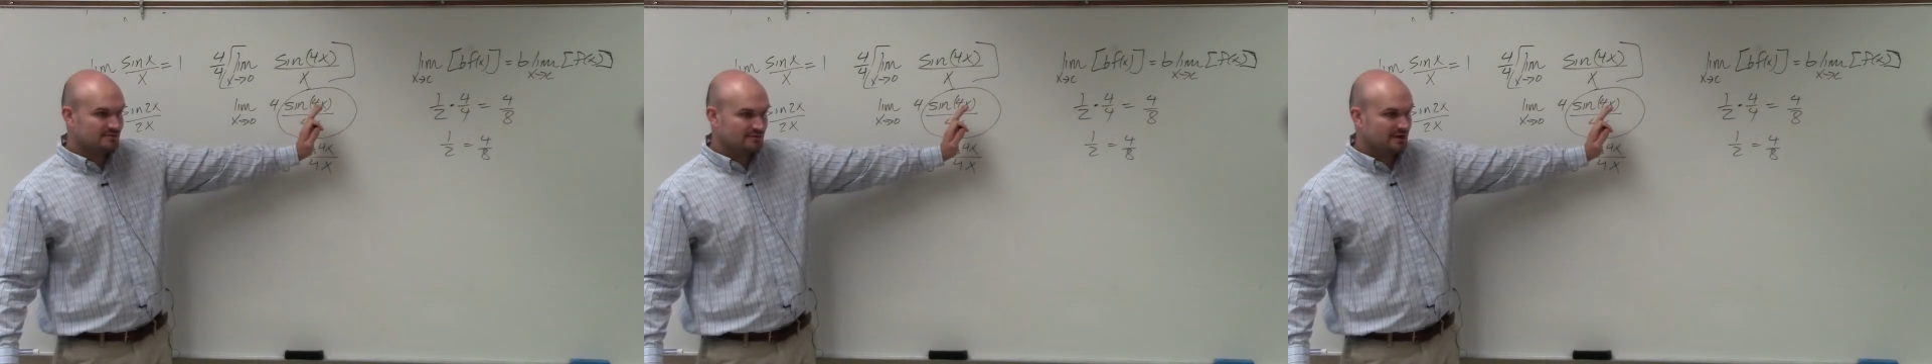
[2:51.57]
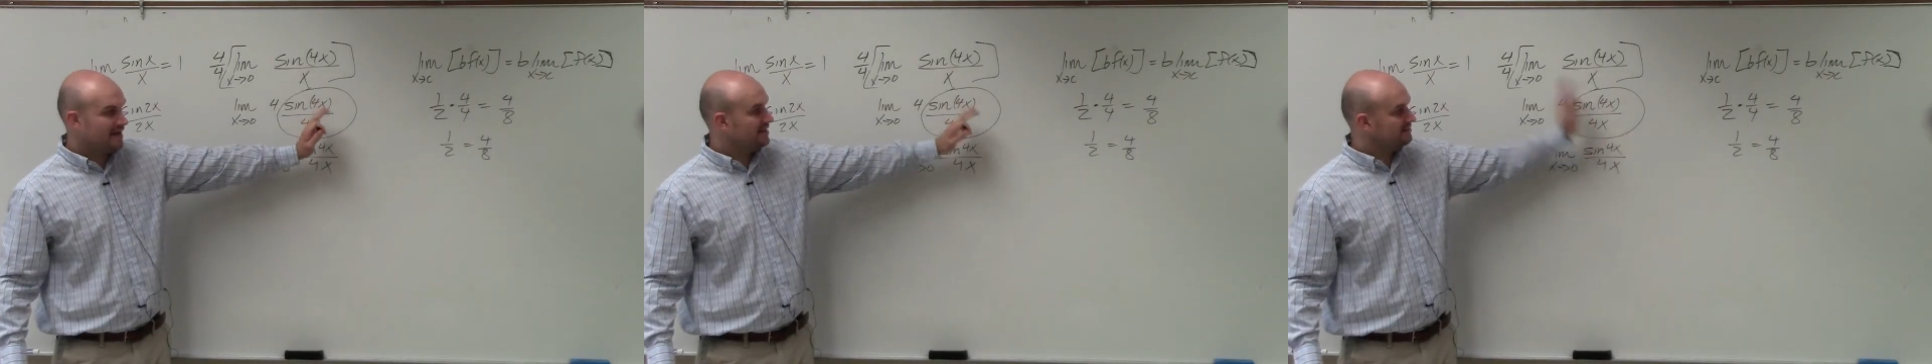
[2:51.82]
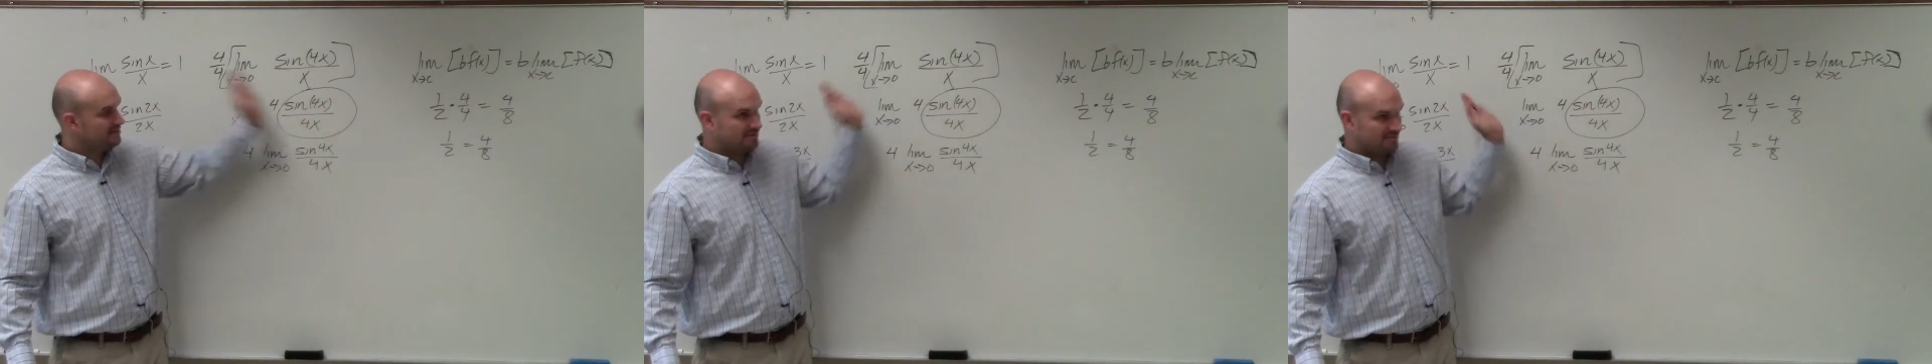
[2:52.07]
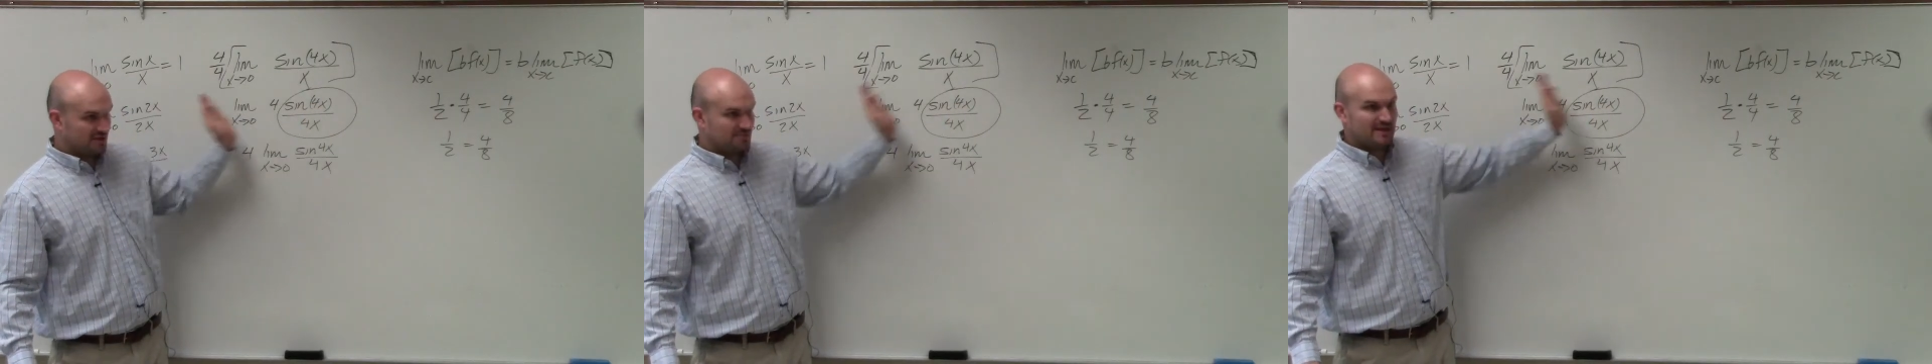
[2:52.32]
right? You
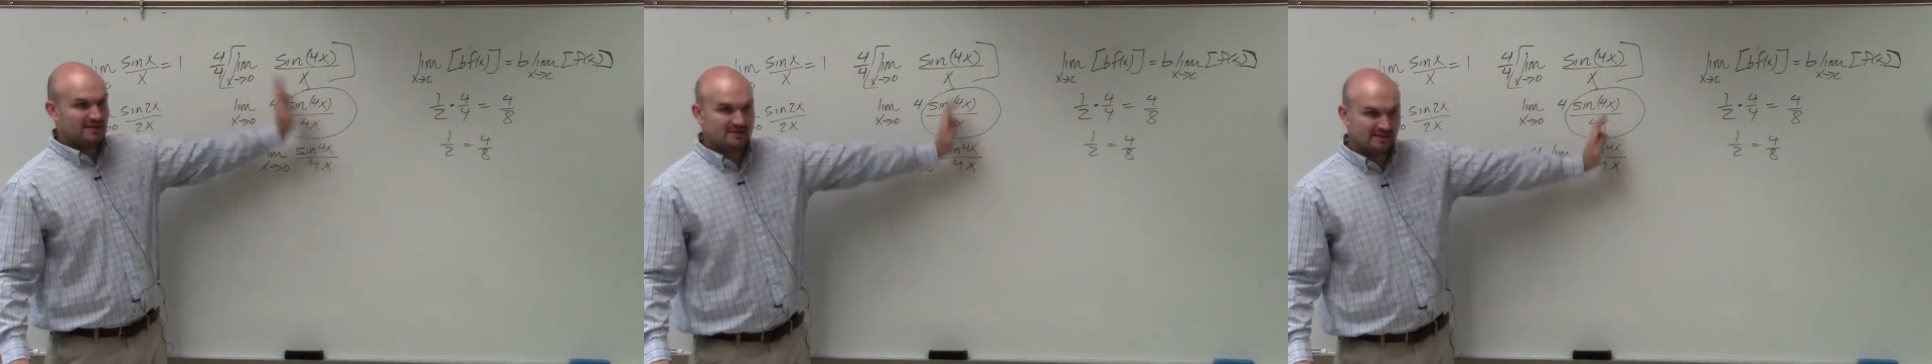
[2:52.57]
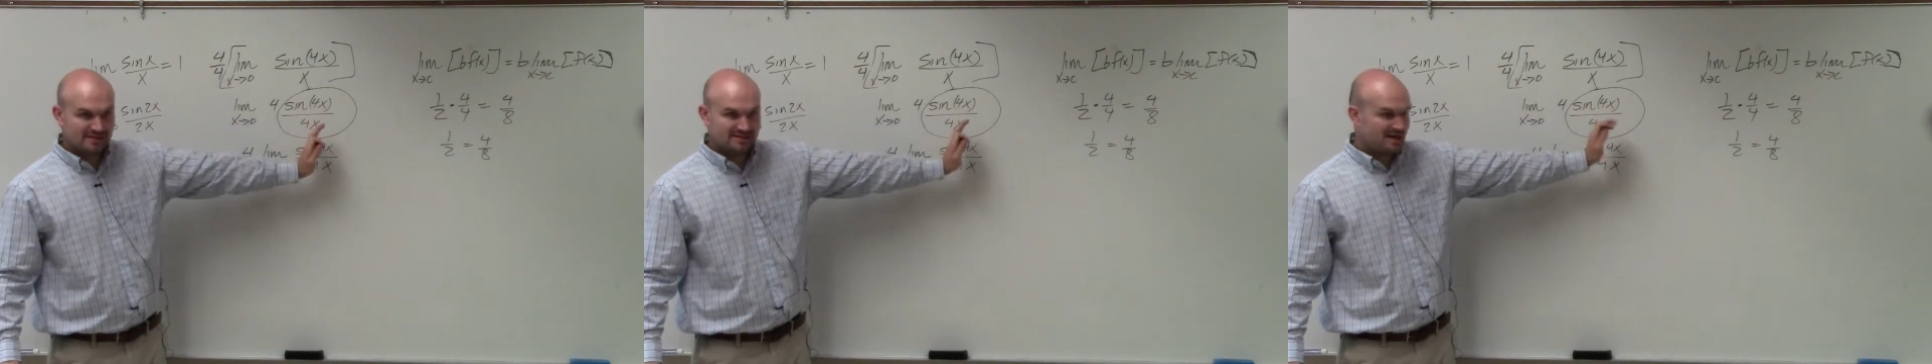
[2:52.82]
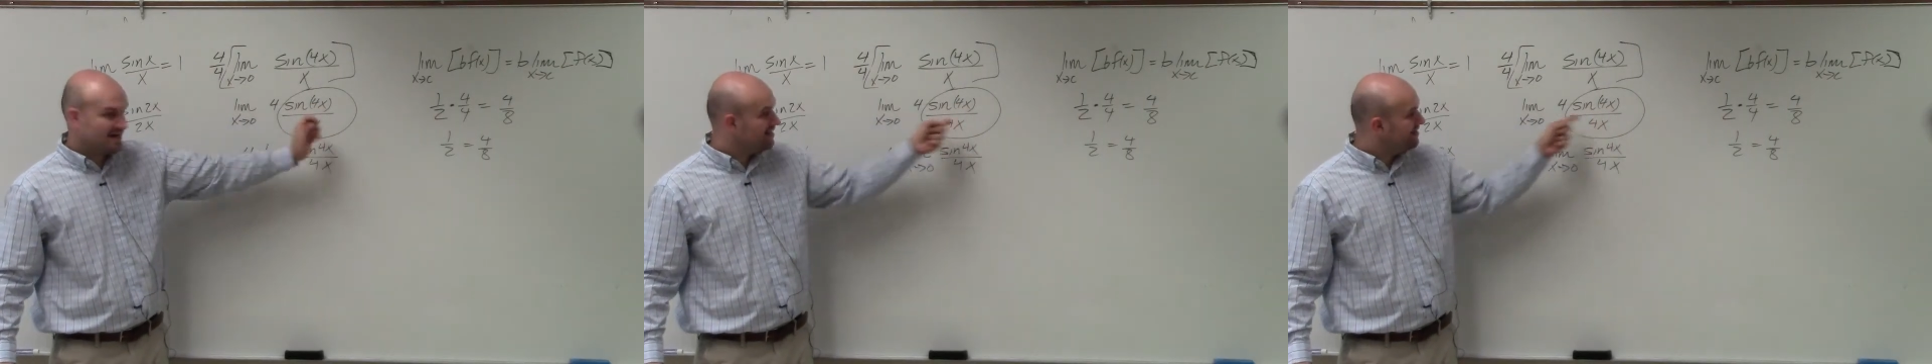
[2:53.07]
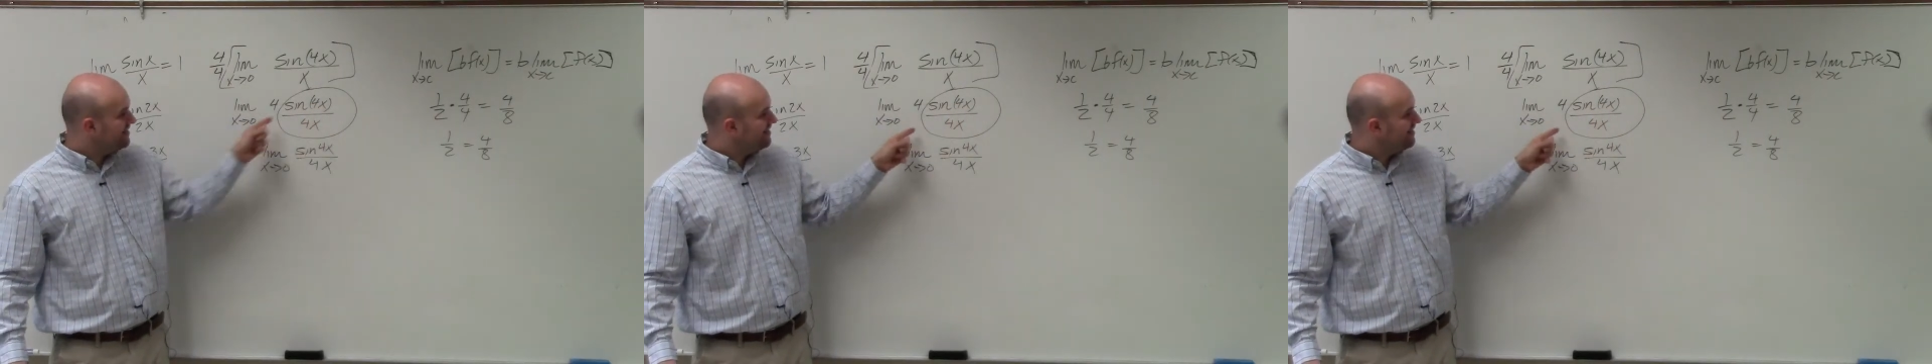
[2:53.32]
can multiply it on the inside.